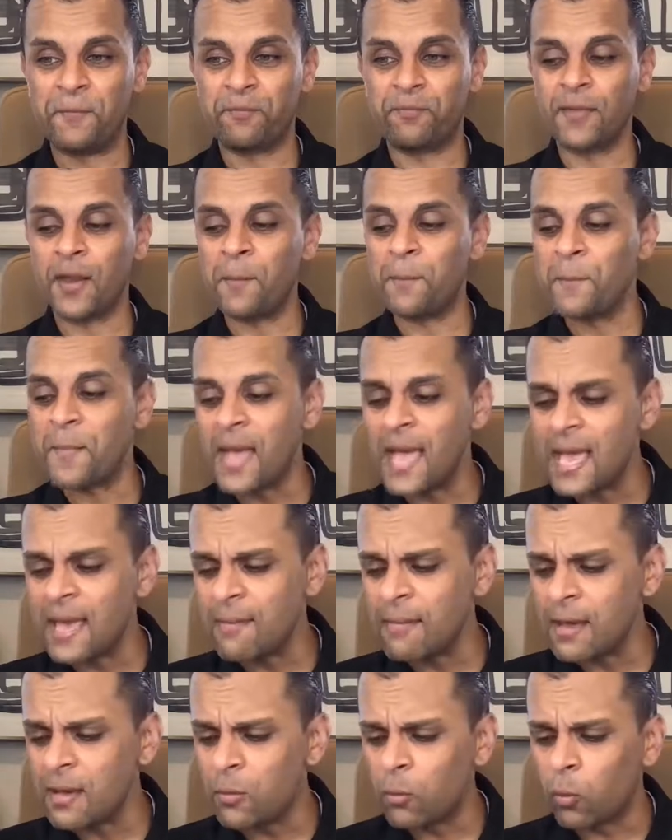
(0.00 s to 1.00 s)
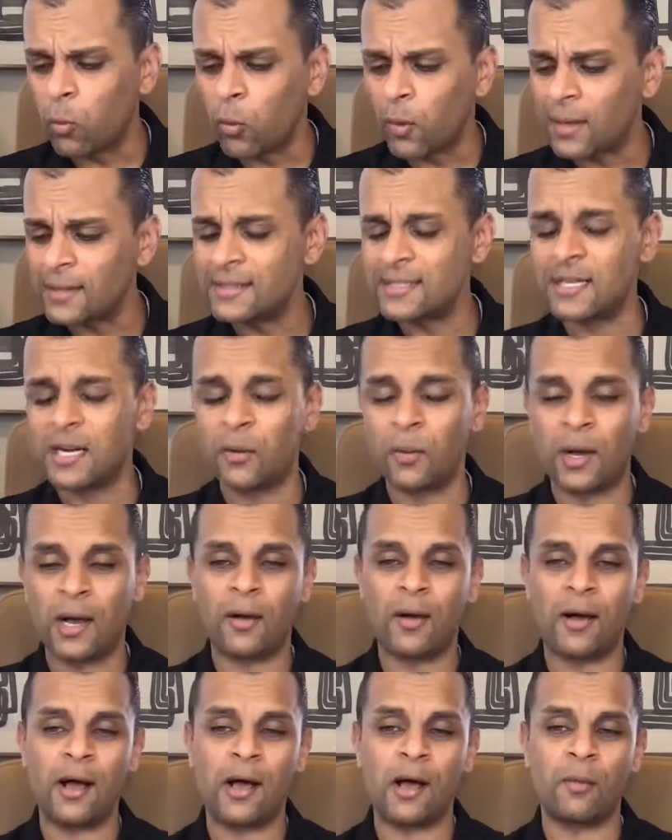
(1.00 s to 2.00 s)
Maybe once in a
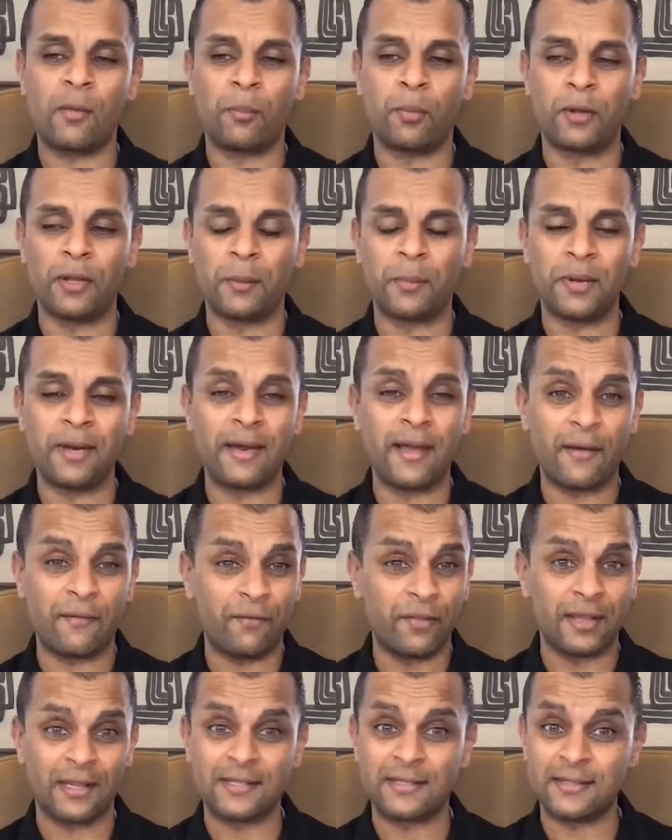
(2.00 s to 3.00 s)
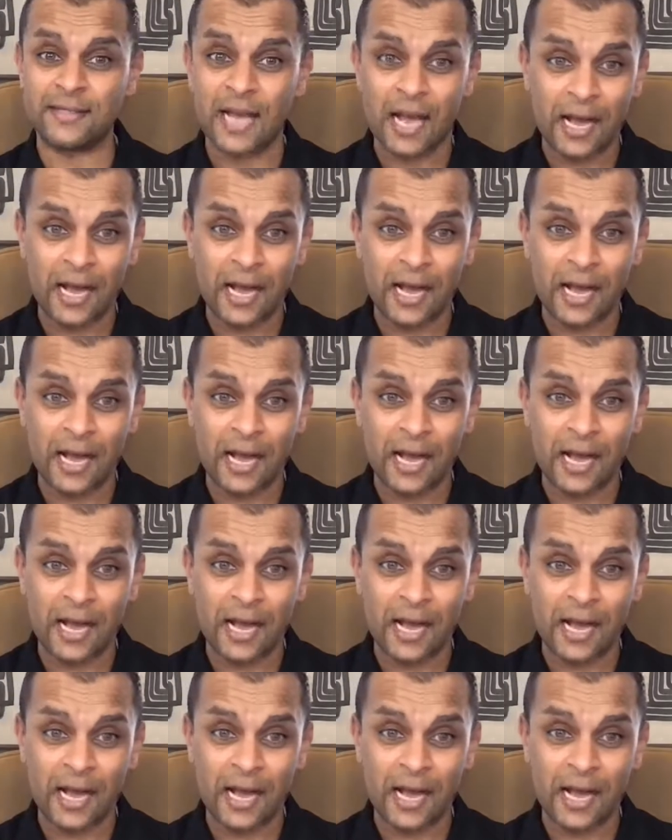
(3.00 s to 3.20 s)
while, I'll pull up a Netflix